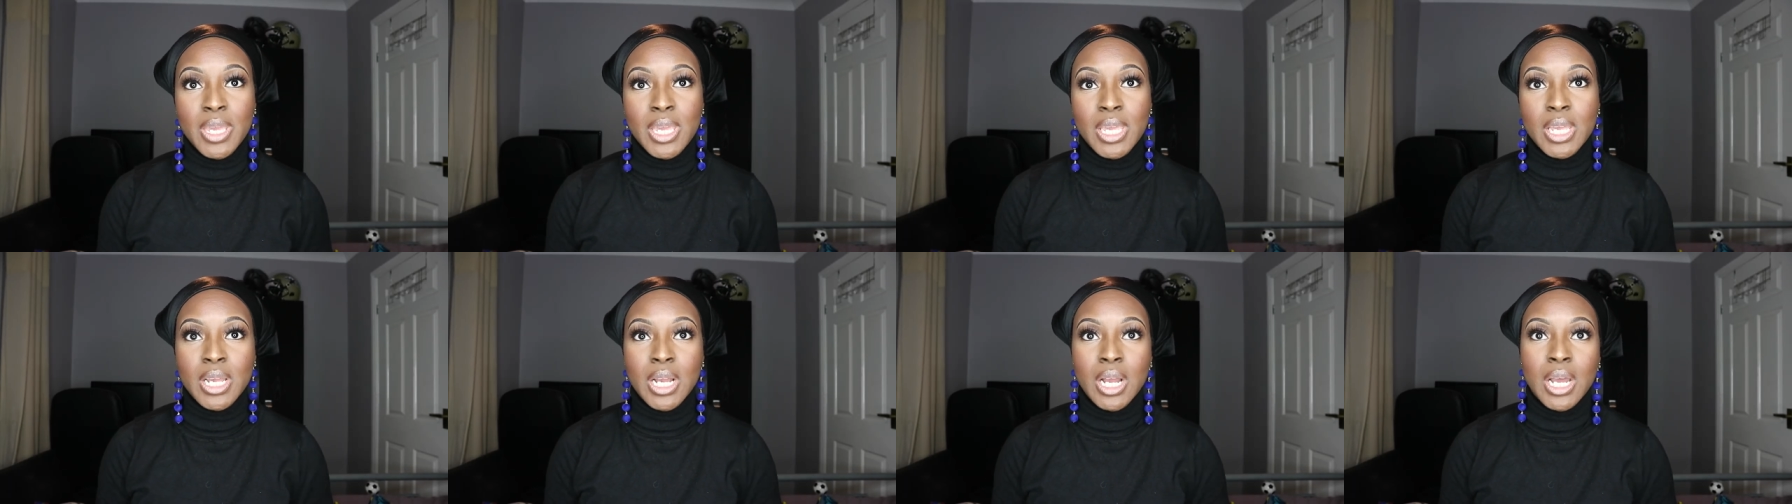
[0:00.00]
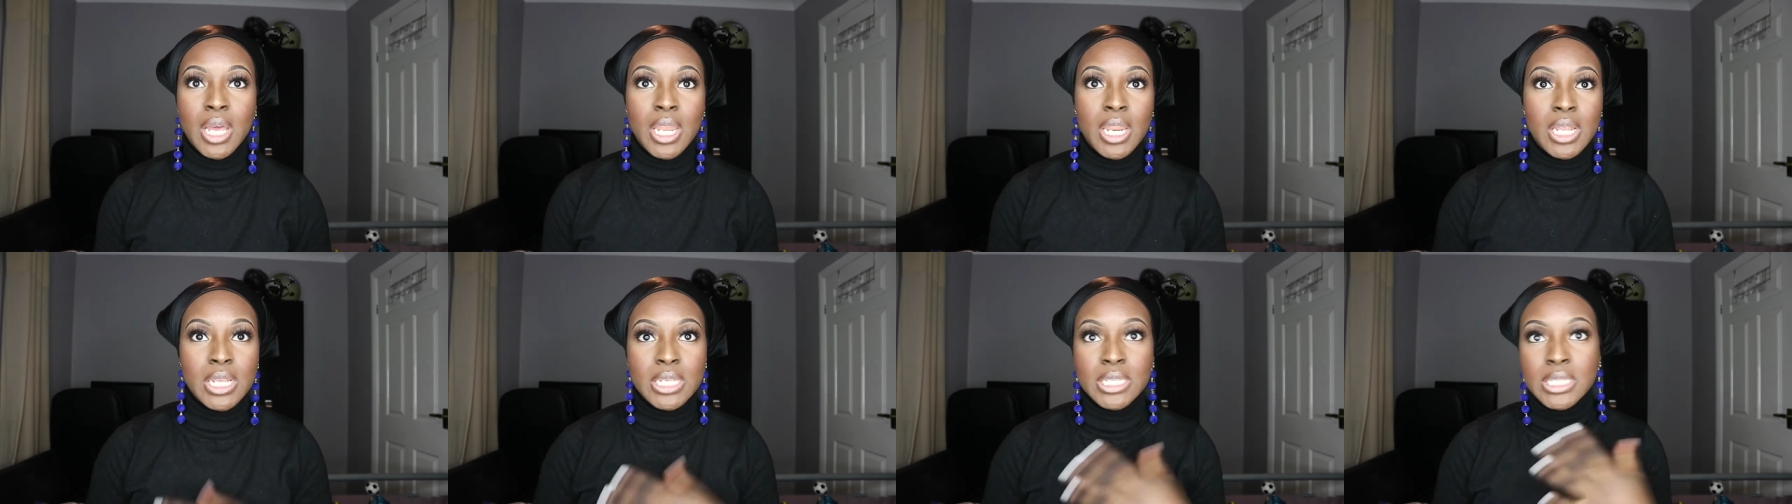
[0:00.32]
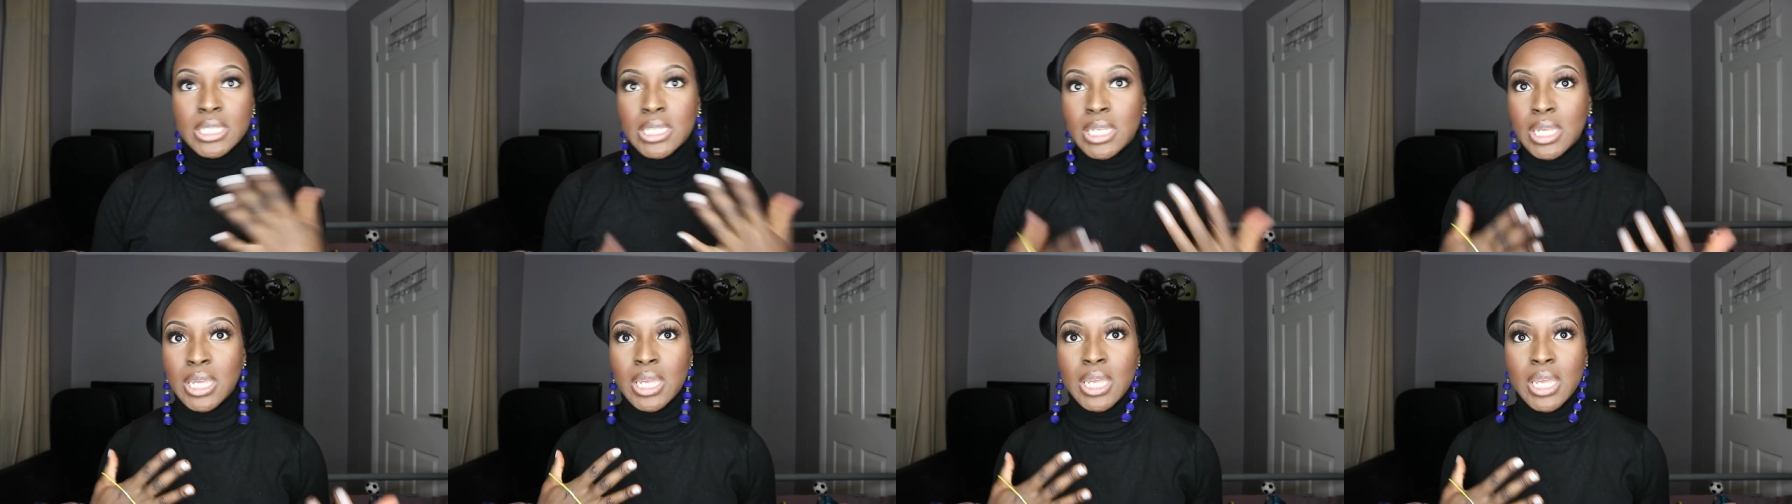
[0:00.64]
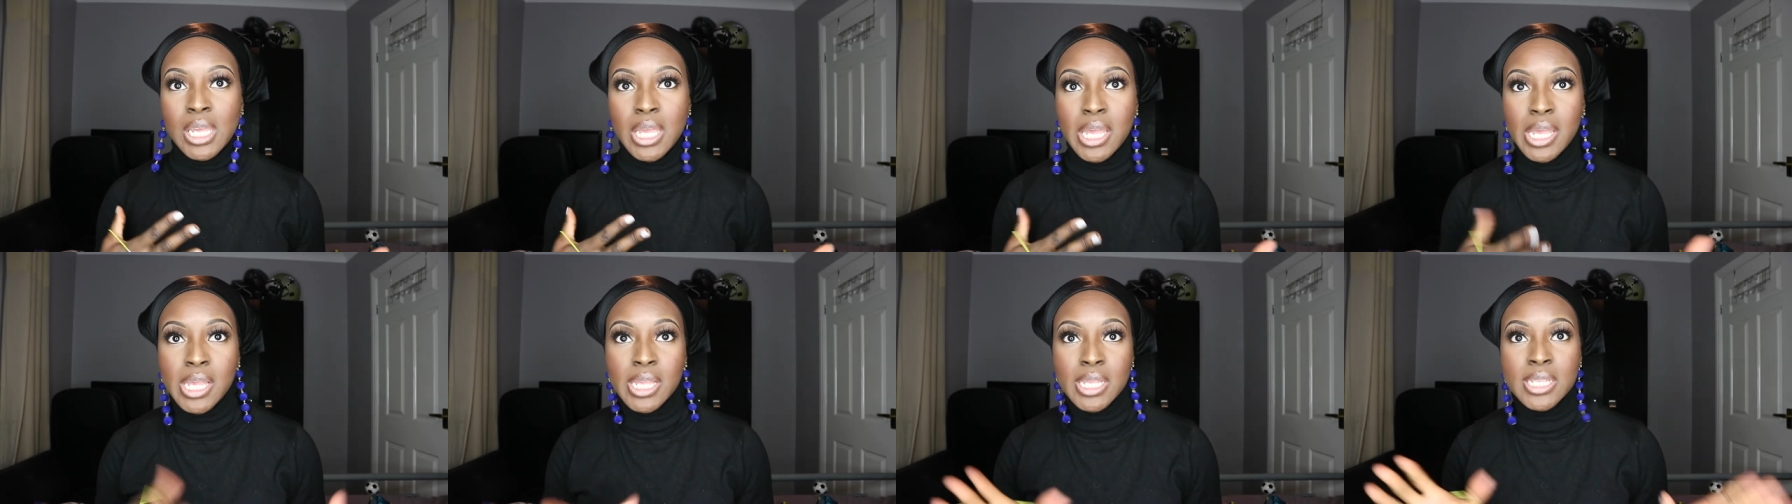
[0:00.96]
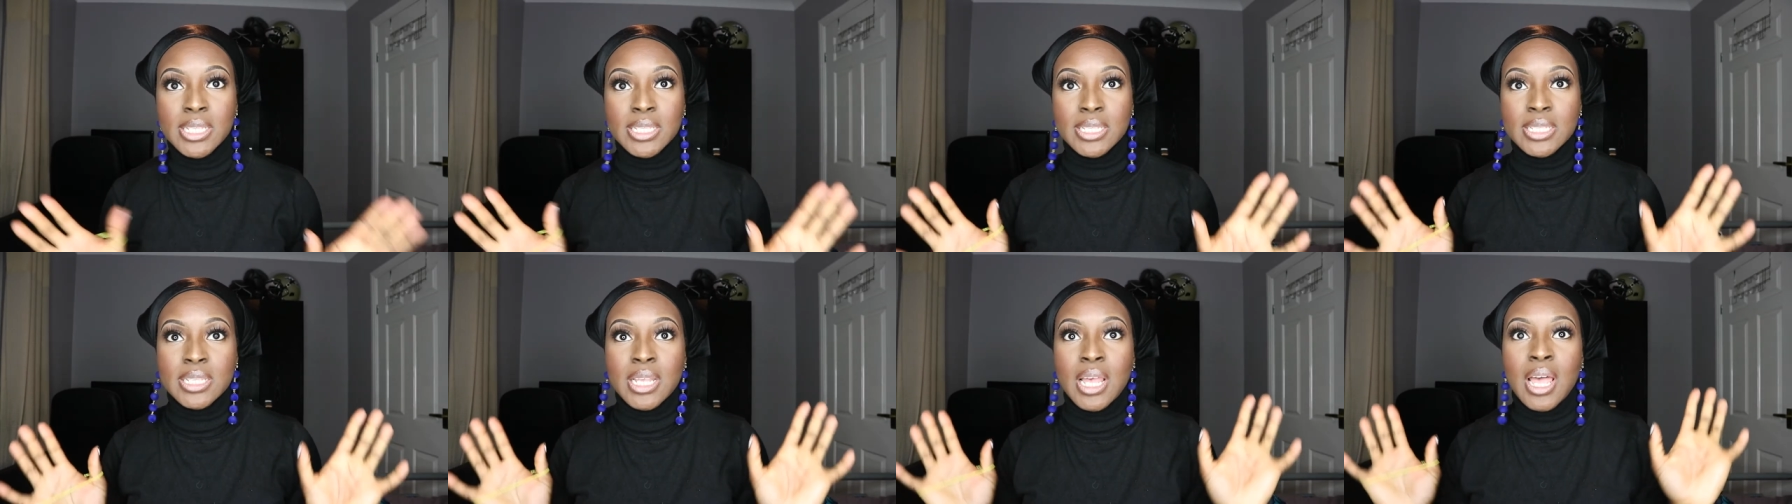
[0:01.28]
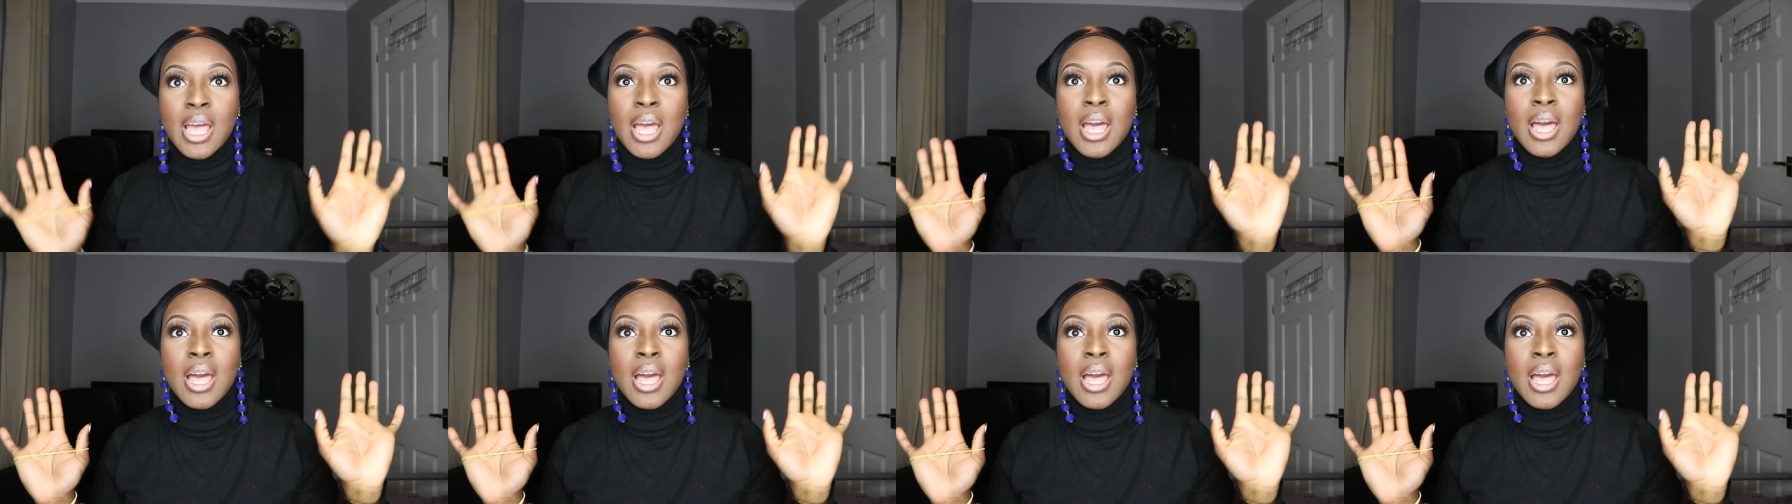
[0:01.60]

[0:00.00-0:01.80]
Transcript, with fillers: you're gonna see is